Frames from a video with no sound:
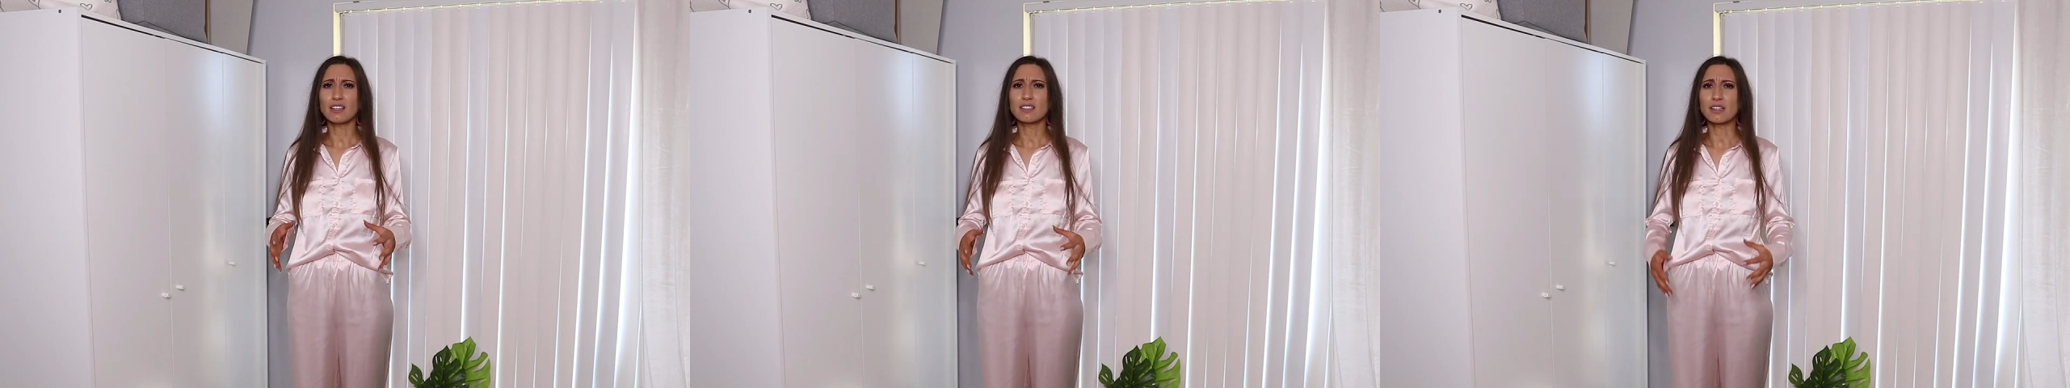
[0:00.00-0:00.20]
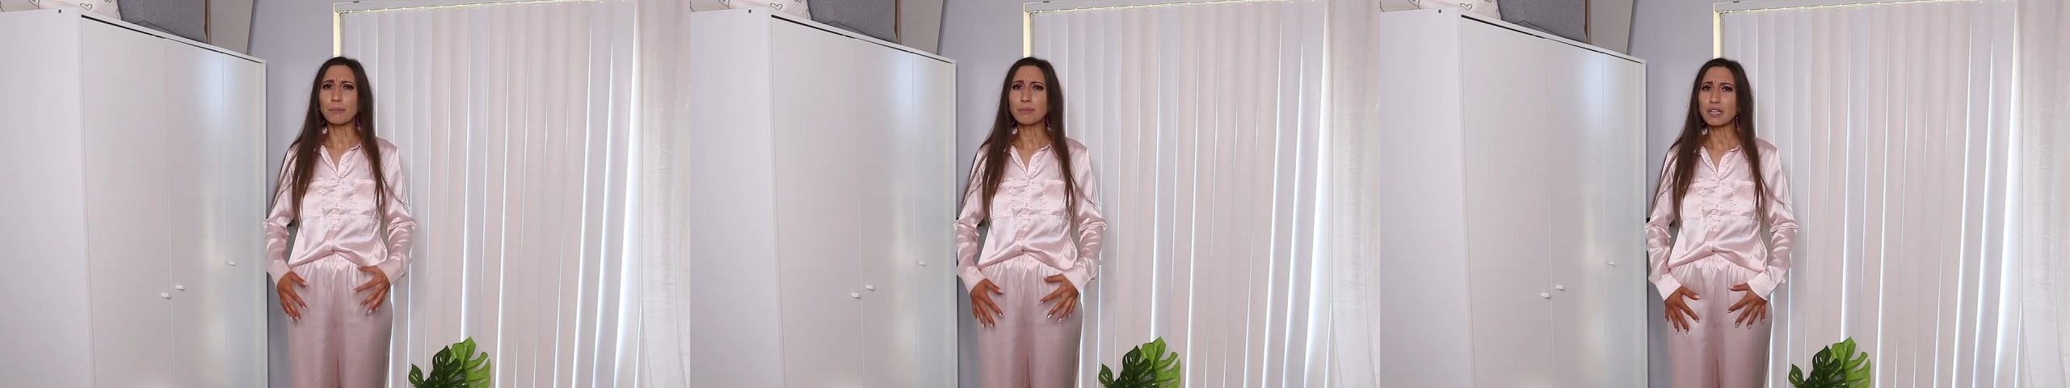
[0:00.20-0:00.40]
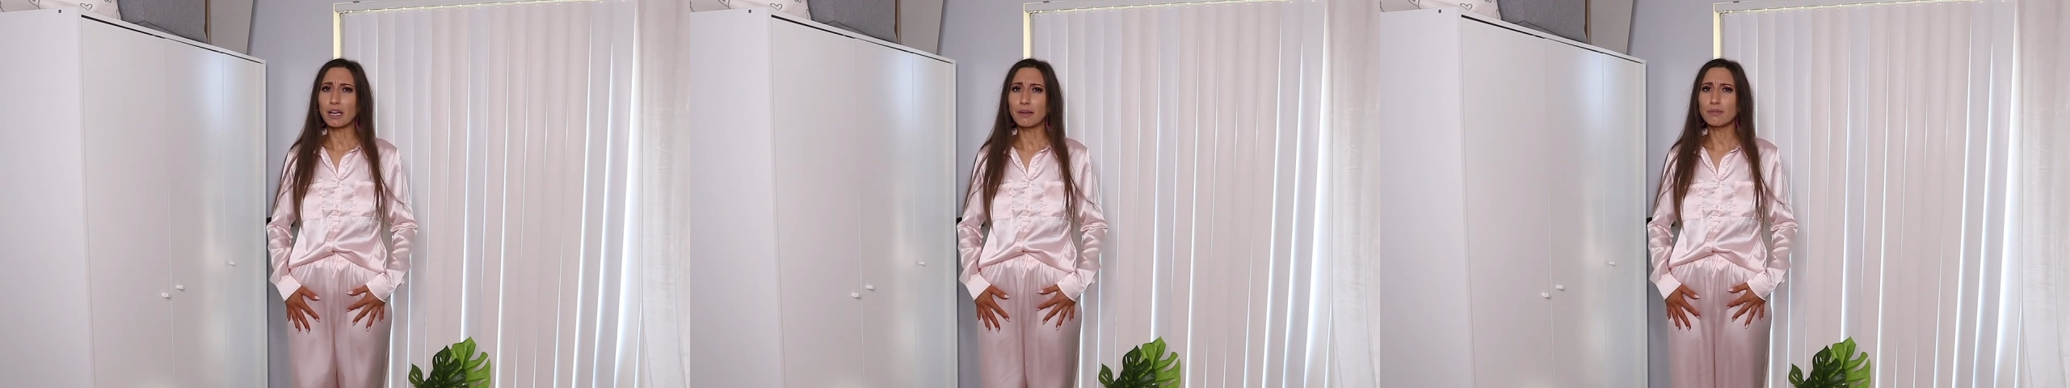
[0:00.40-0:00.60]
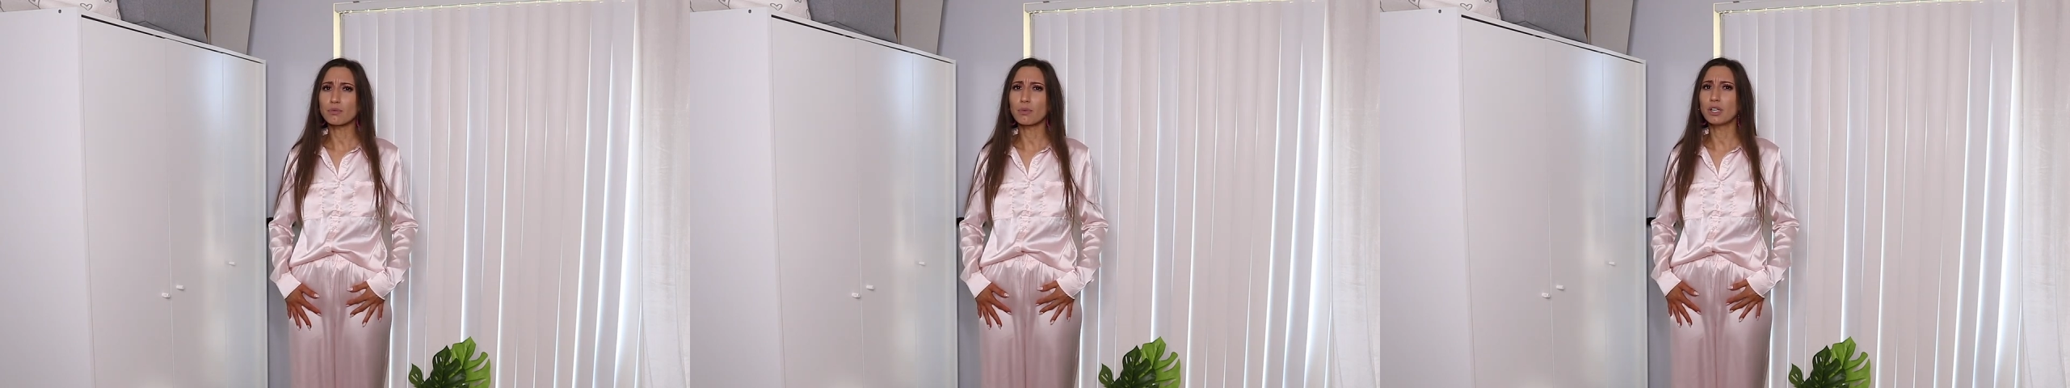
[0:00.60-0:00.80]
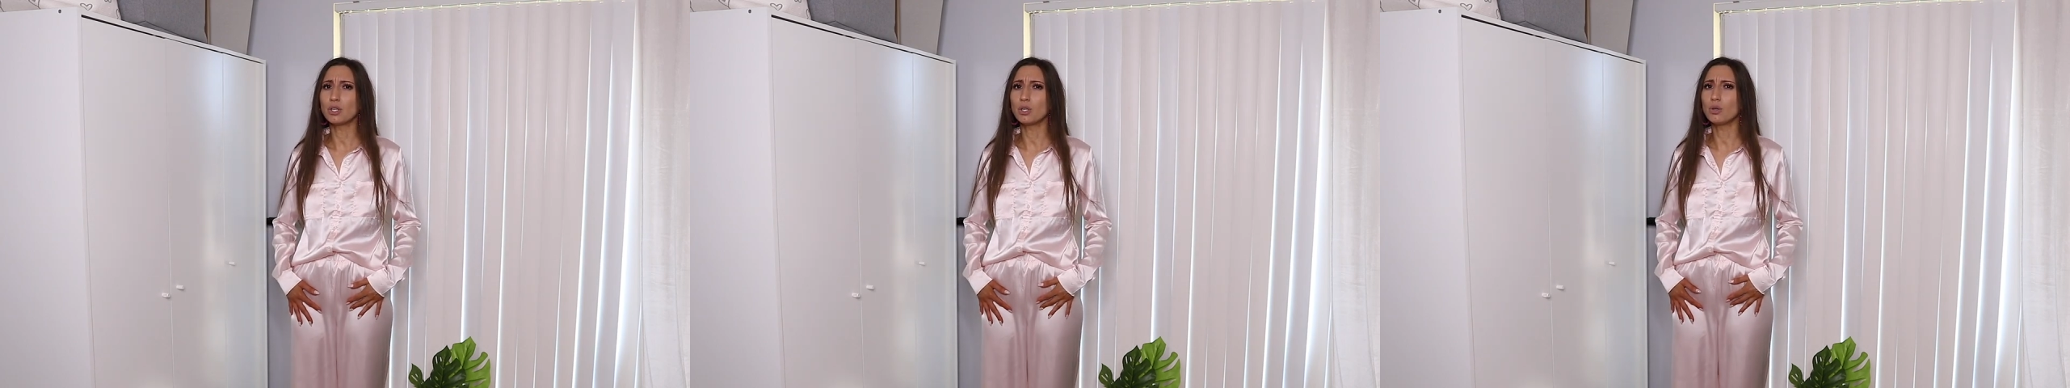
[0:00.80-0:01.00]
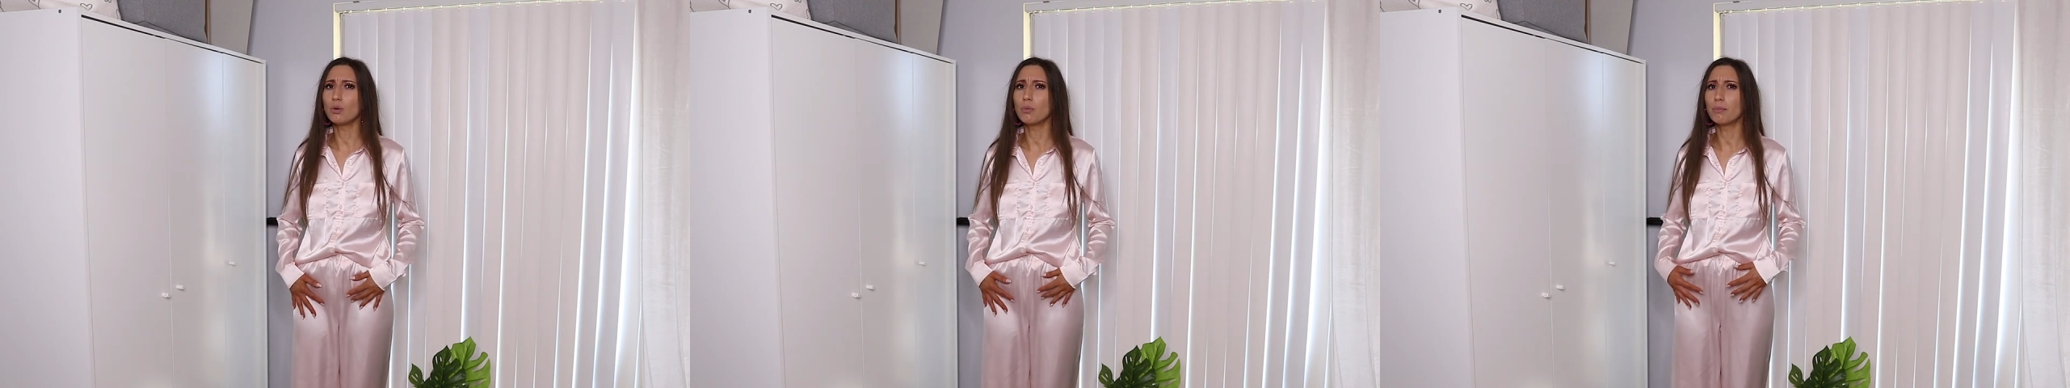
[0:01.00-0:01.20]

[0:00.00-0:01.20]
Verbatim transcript: Sometimes when you